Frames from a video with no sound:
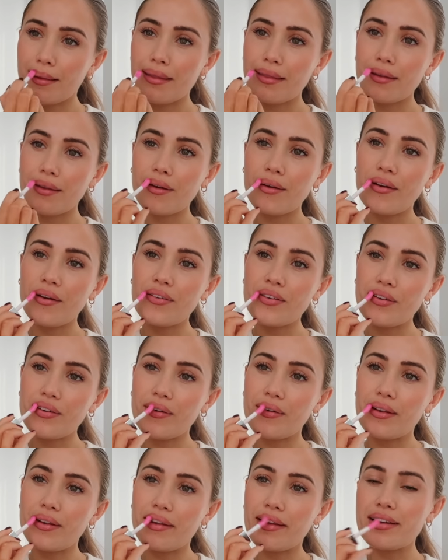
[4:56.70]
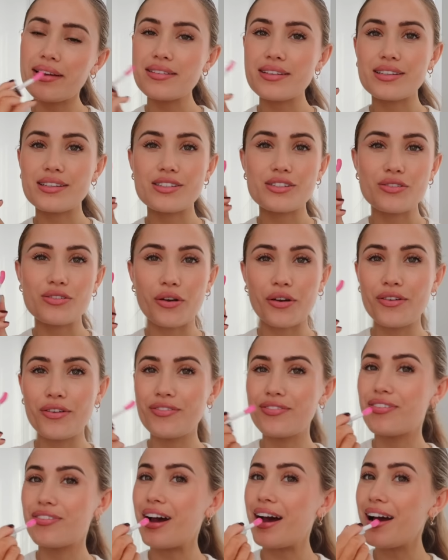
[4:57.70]
The cushion on this is so
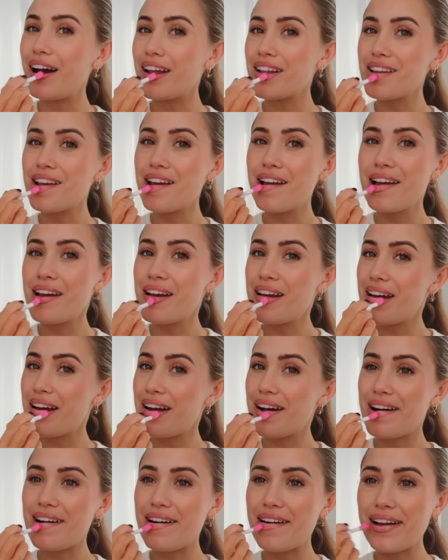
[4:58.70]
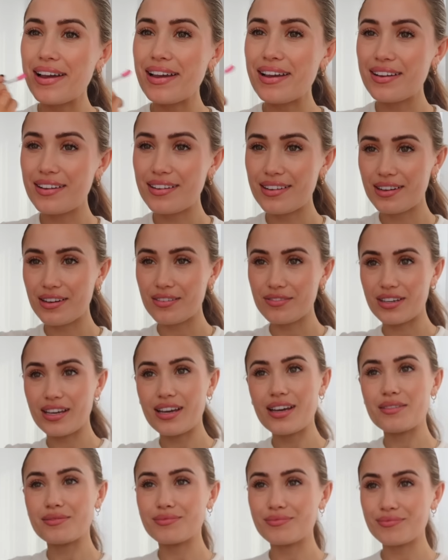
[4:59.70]
fat. I love it.